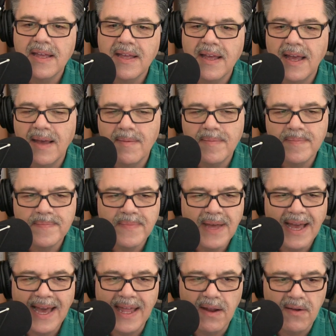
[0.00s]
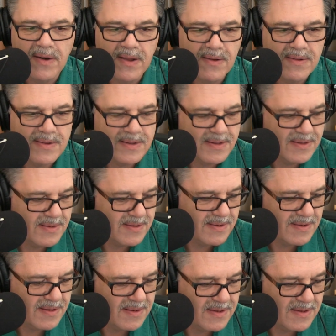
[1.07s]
if we watch Real Housewives,